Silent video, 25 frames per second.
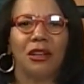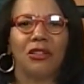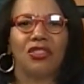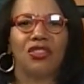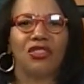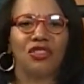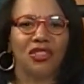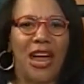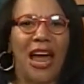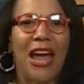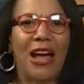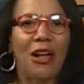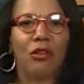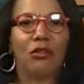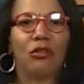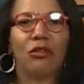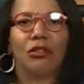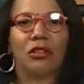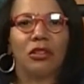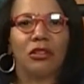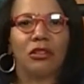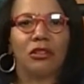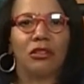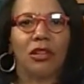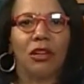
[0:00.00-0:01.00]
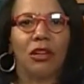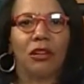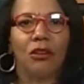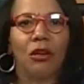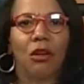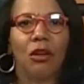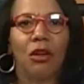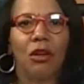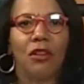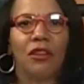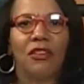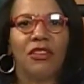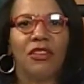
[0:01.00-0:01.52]
shackled to
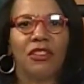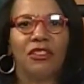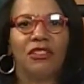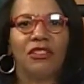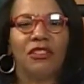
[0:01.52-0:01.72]
all of this